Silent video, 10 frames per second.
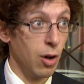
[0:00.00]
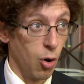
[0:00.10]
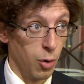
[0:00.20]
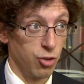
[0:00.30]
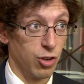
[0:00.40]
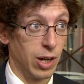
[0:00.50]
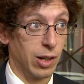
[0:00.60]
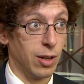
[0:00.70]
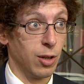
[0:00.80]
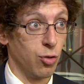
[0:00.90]

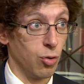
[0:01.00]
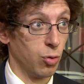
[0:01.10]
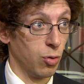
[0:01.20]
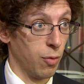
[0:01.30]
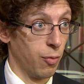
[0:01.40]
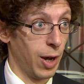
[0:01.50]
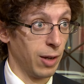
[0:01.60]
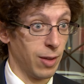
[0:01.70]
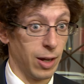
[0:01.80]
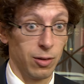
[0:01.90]
originally due to the
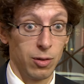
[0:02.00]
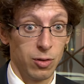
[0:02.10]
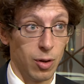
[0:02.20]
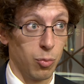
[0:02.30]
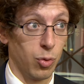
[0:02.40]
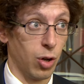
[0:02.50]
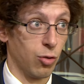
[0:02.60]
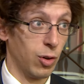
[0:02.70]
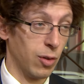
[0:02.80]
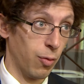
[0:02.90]
fact that some
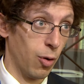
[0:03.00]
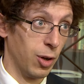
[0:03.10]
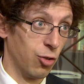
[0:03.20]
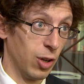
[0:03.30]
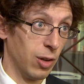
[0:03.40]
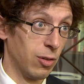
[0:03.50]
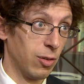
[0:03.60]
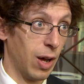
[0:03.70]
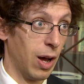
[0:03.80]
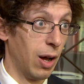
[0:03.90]
countries of
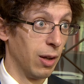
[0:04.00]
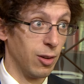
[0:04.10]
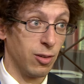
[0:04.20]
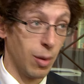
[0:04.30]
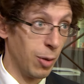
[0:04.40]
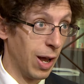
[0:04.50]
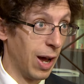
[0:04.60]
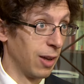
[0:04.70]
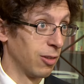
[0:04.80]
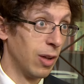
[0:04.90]
origins are
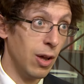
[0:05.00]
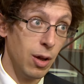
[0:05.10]
destabilized